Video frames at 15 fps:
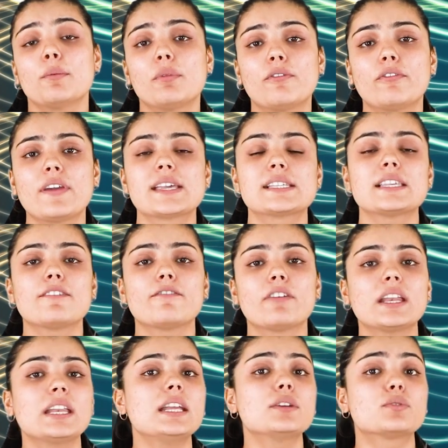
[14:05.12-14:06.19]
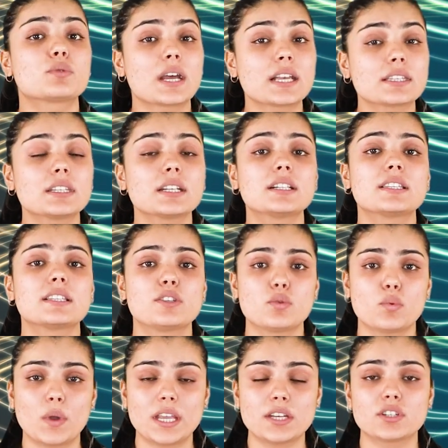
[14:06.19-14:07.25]
be facing very drastic
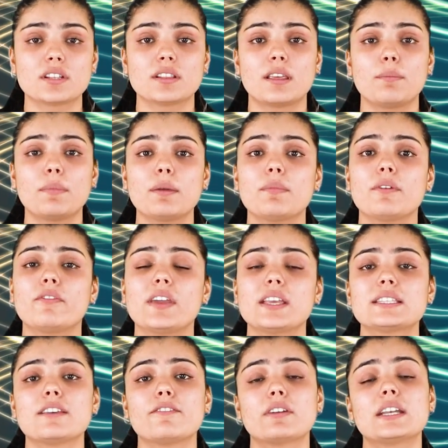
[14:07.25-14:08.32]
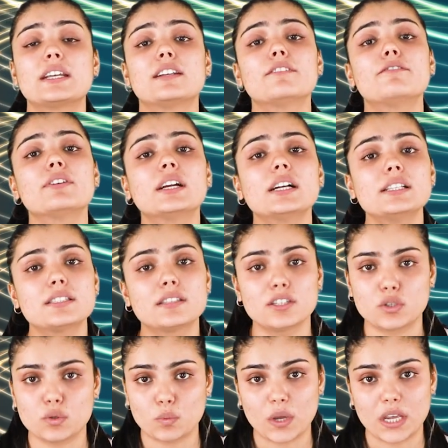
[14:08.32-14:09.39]
situation. They may be facing very difficult
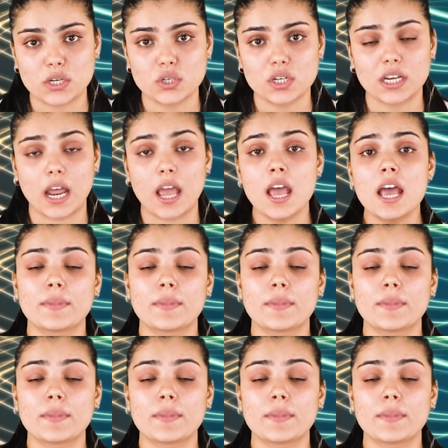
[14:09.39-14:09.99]
situation.